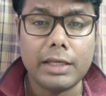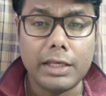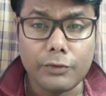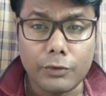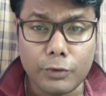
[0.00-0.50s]

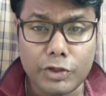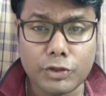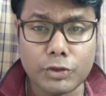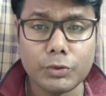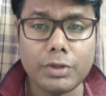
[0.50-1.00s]
Give a
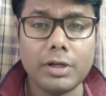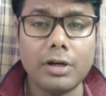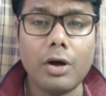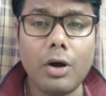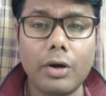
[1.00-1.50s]
wish to
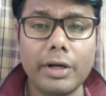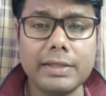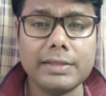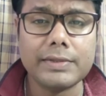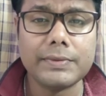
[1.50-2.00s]
the
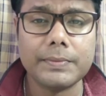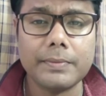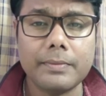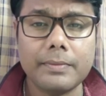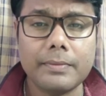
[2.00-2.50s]
audience,
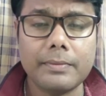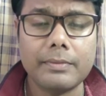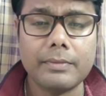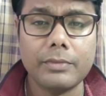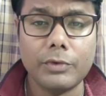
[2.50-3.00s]

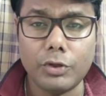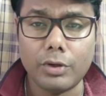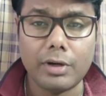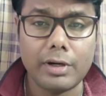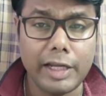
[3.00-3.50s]

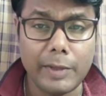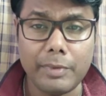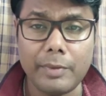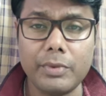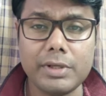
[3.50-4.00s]
your
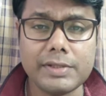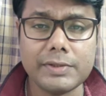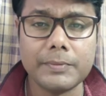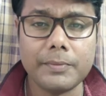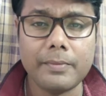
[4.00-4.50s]
team
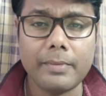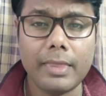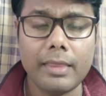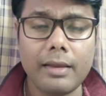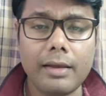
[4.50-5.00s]
members,
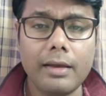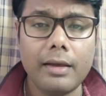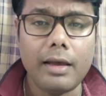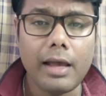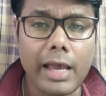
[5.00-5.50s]

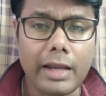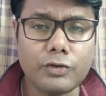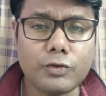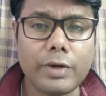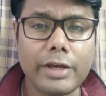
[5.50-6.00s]

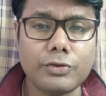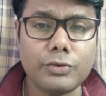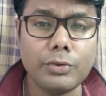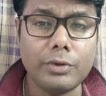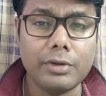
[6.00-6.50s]
and try
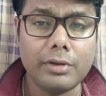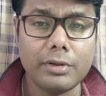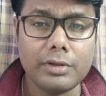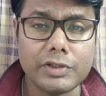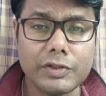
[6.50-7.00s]
to
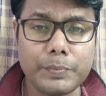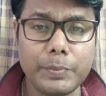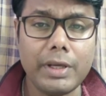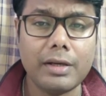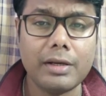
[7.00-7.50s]

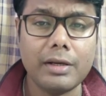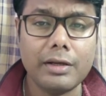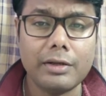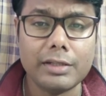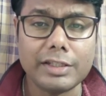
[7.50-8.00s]
speak
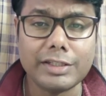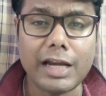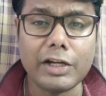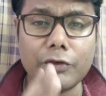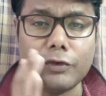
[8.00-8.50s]

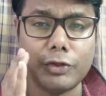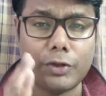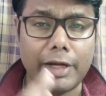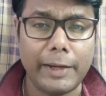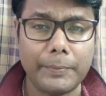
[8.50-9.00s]
starting with
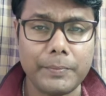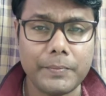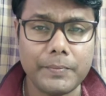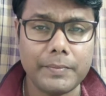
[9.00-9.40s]
your name.